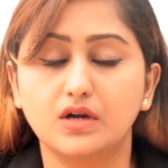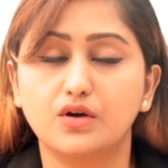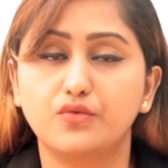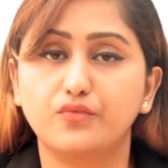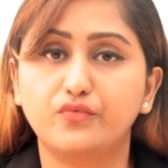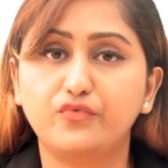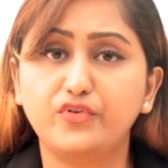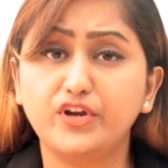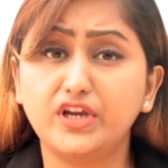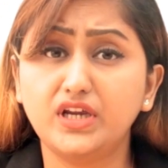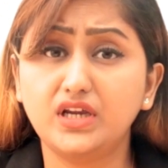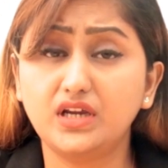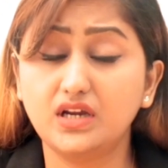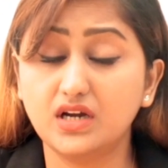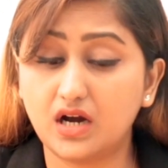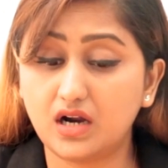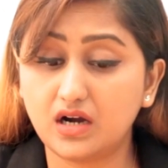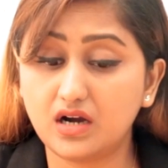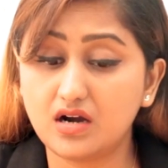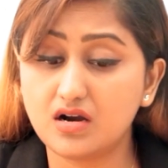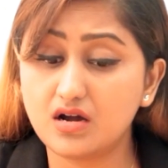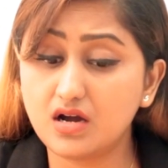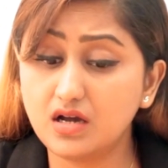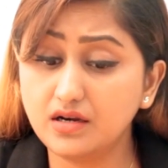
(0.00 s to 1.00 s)
We
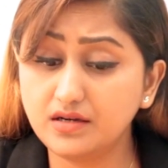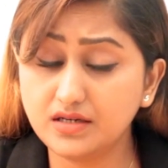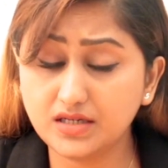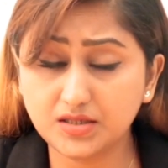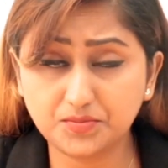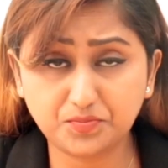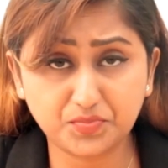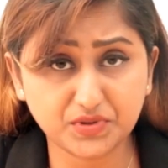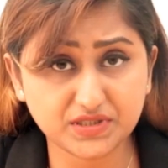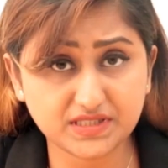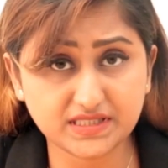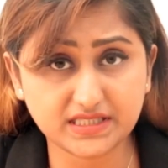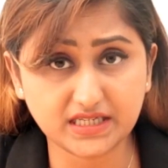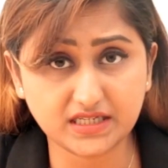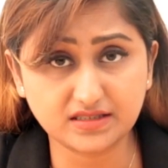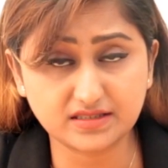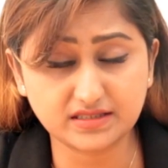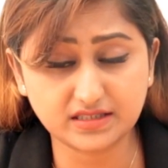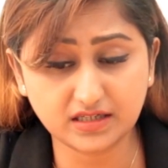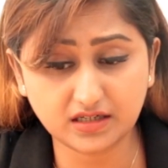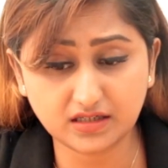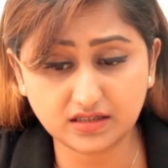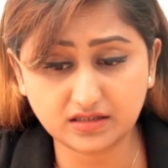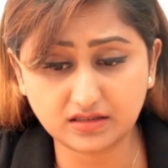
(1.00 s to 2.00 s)
are 100%
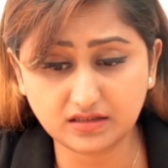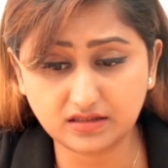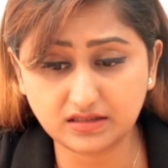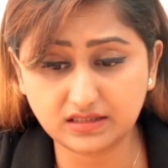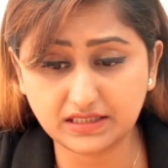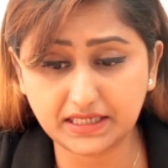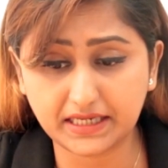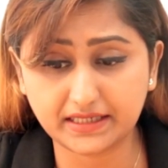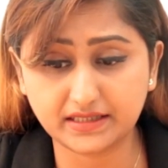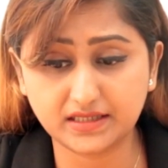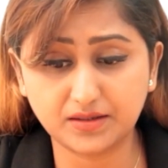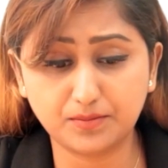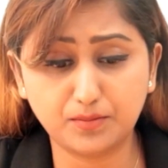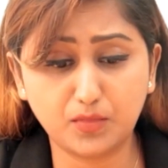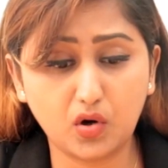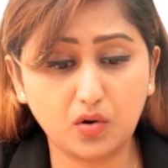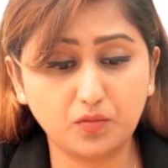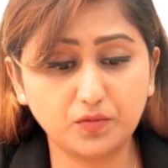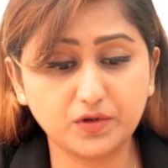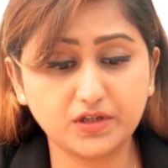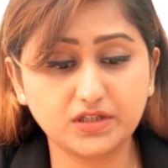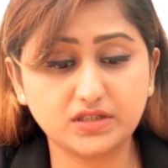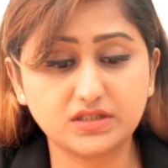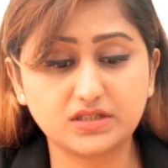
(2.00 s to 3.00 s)
certain that the
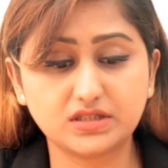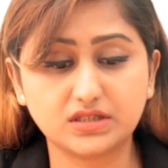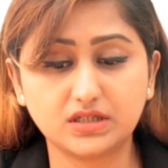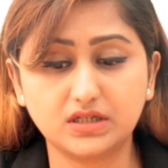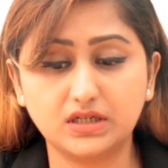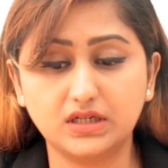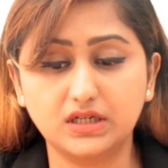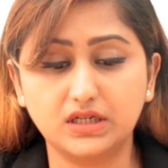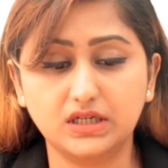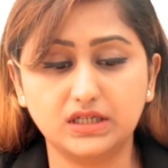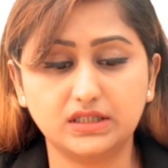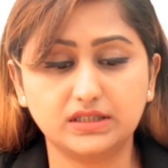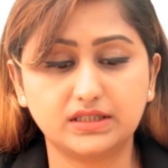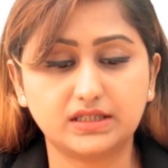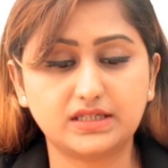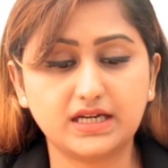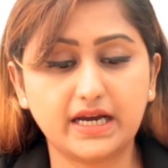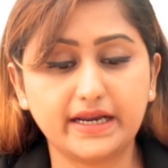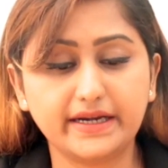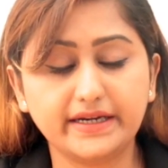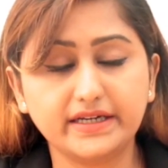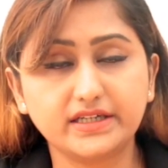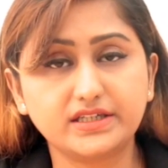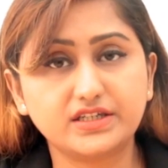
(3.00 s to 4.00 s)
moment the
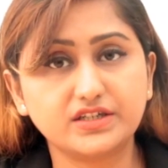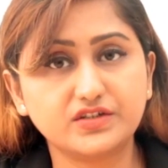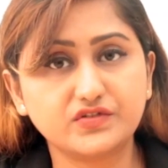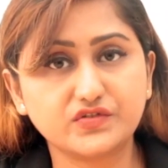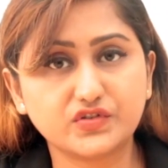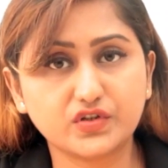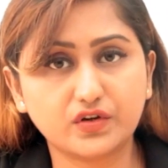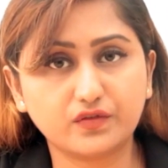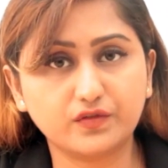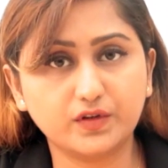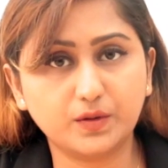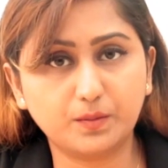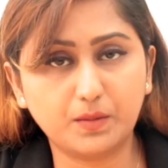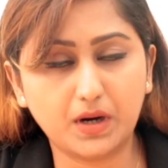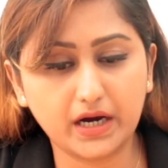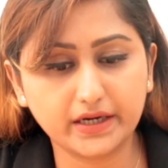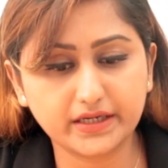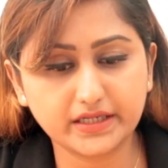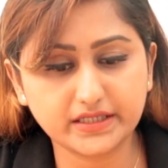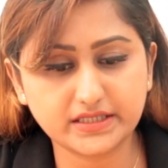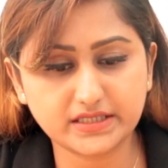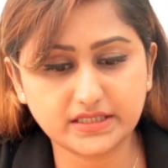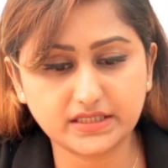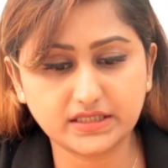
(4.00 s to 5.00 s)
directors of the
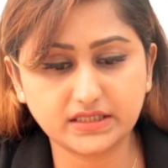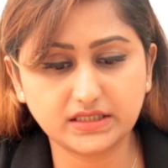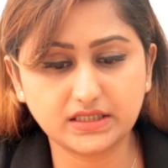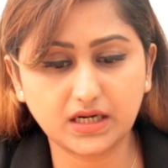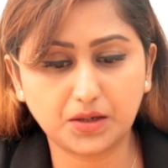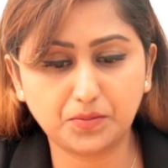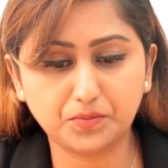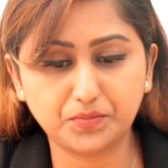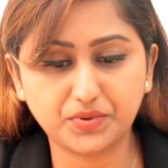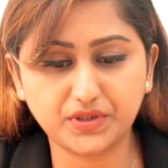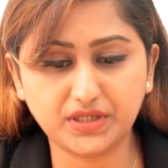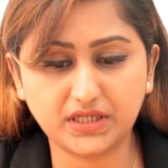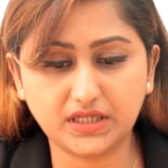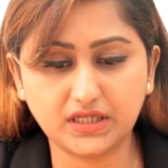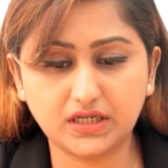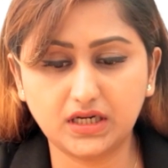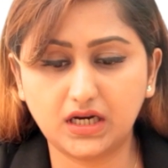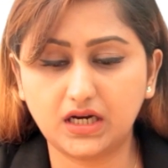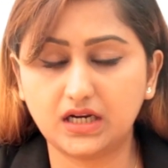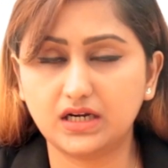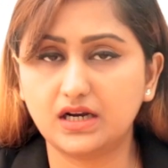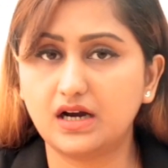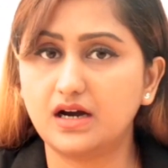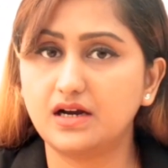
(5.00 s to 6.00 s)
marketing company
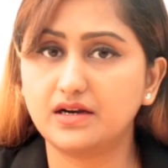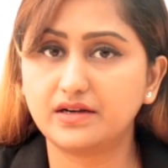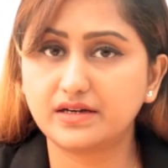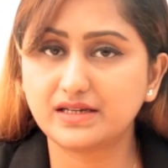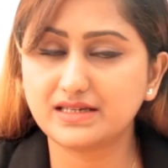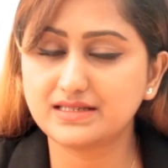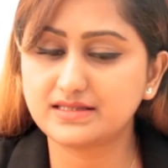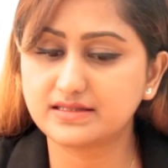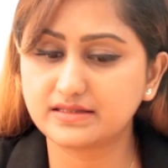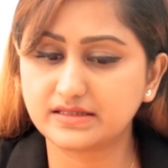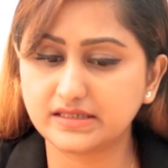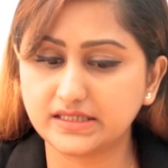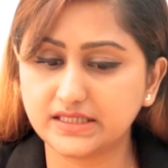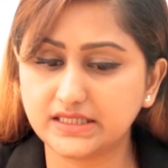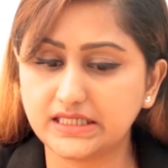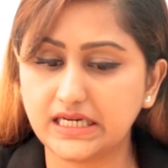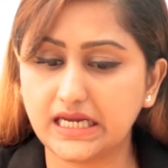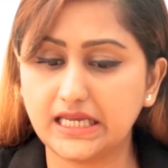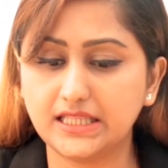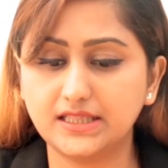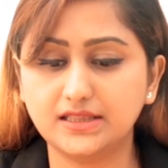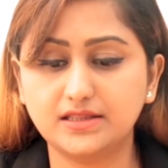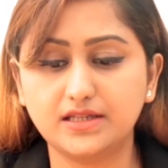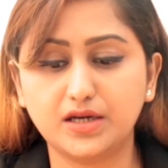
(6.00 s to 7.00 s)
are arrested
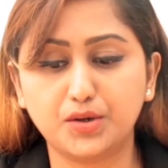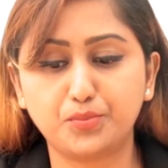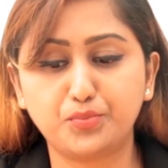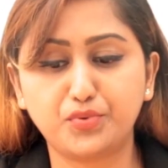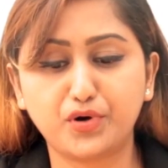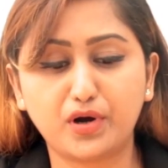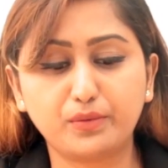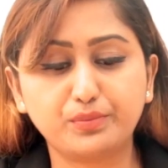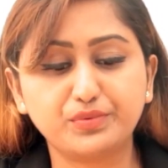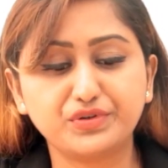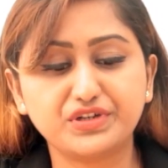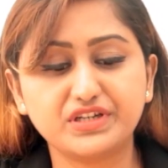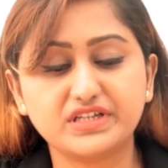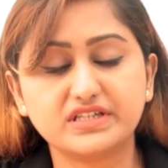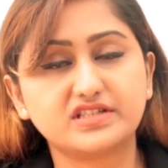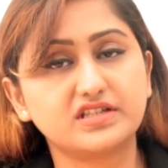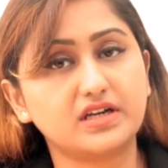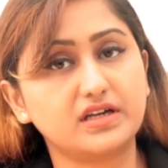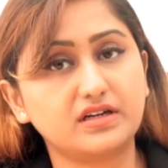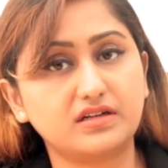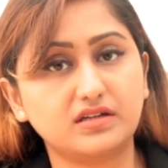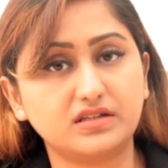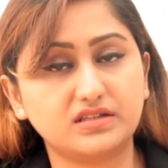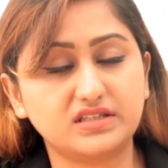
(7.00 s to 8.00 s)
and their properties
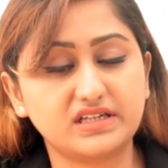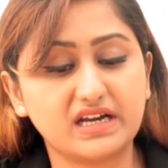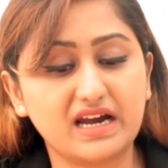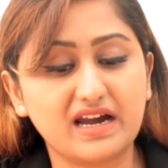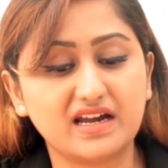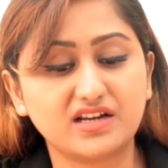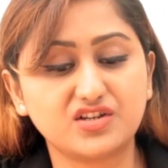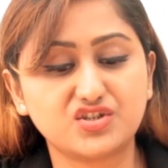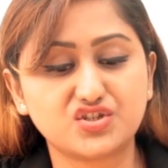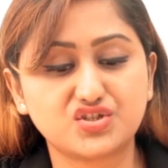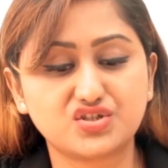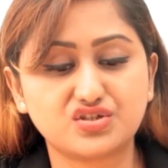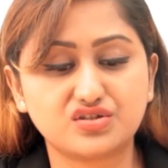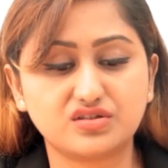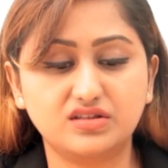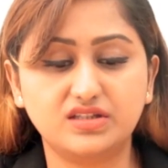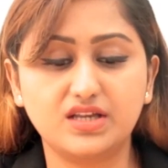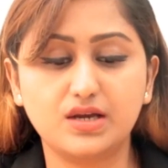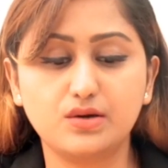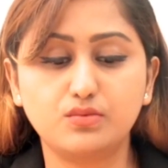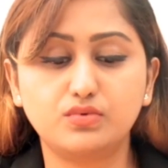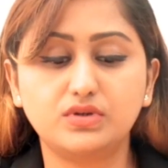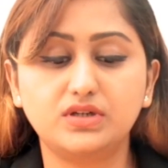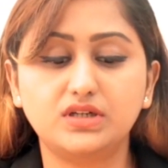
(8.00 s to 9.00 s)
are attached,
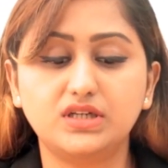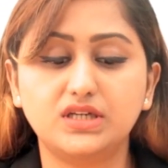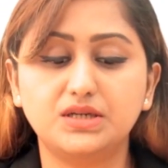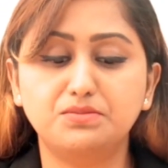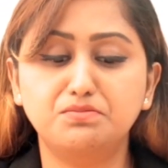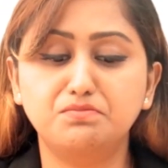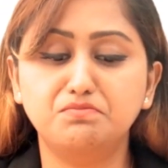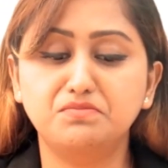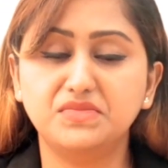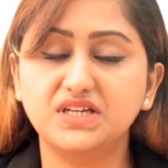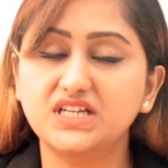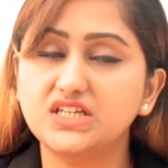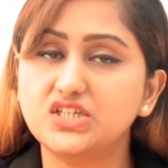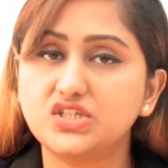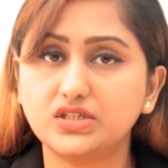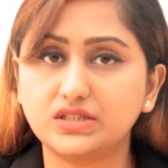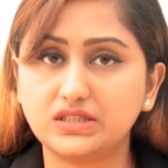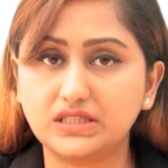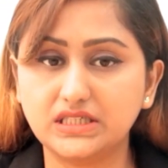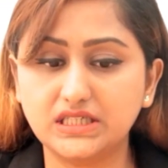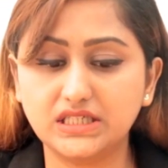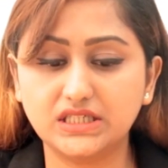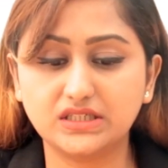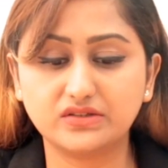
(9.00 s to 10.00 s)
they will
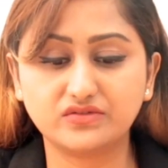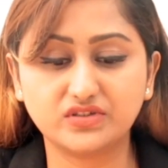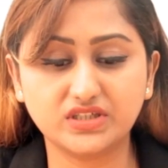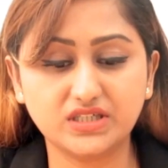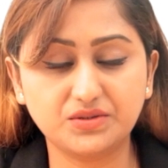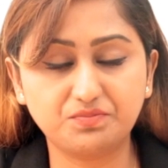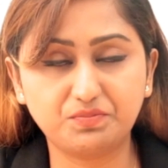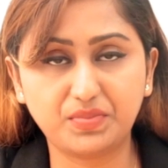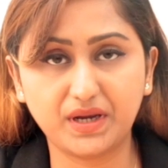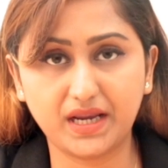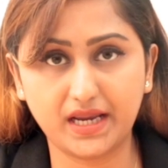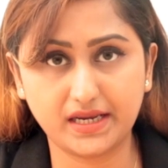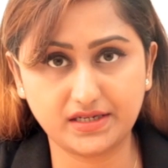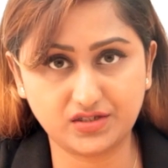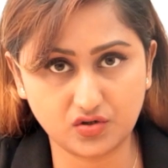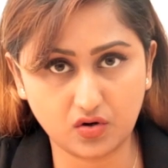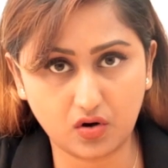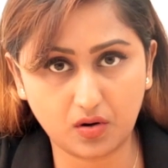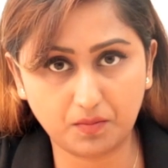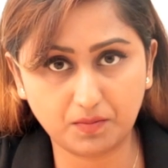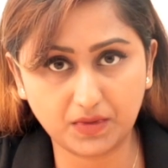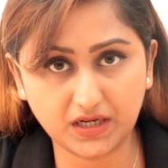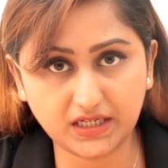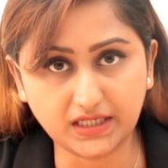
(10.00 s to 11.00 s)
immediately repay
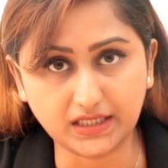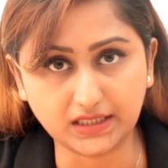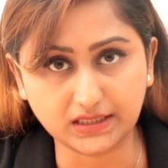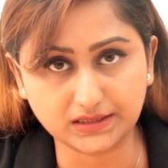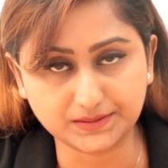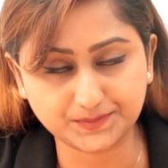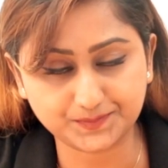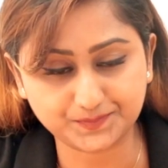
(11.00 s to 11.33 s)
your money.